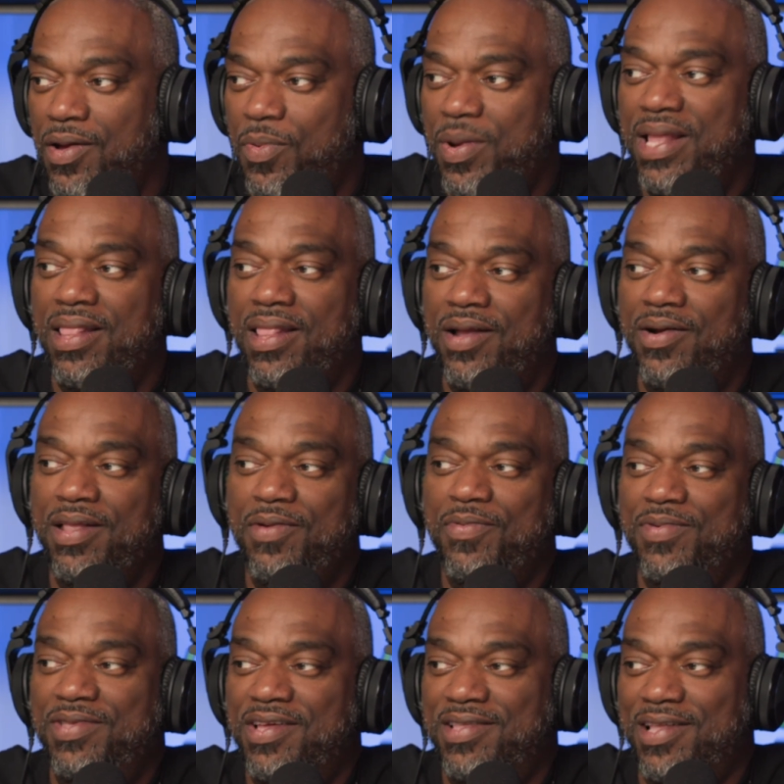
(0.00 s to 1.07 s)
We
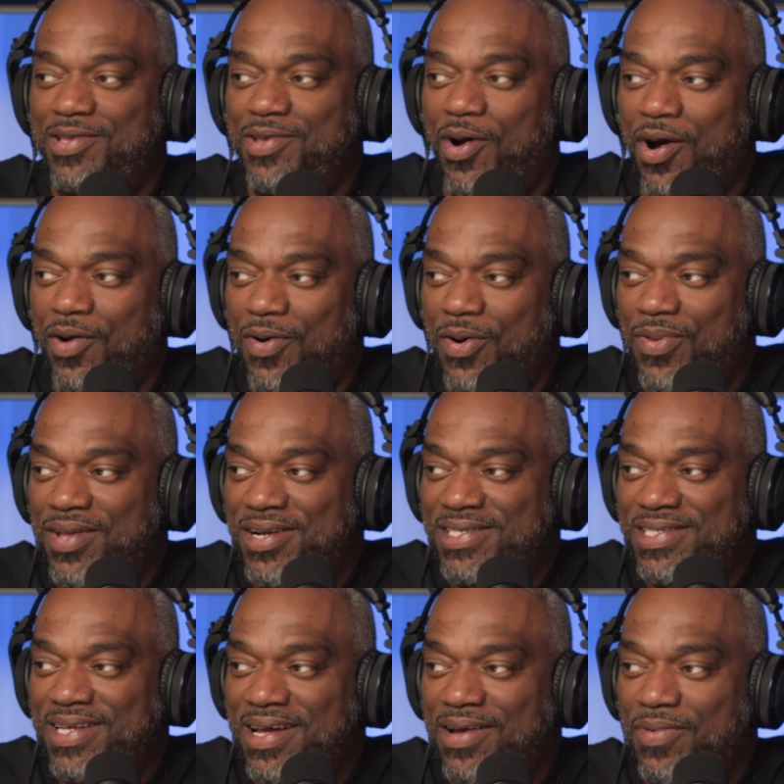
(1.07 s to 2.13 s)
literally took the tar
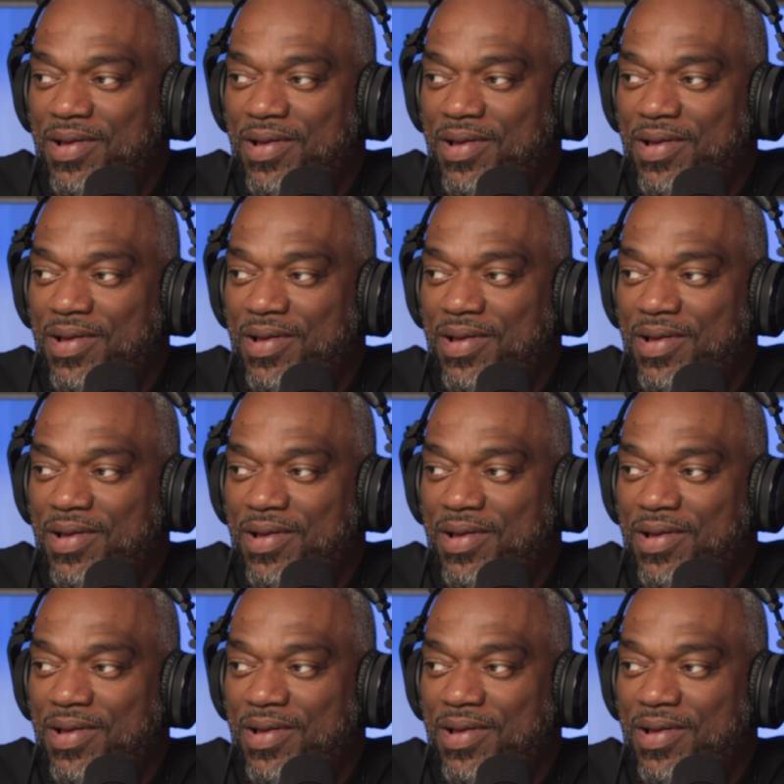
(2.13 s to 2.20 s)
rollers.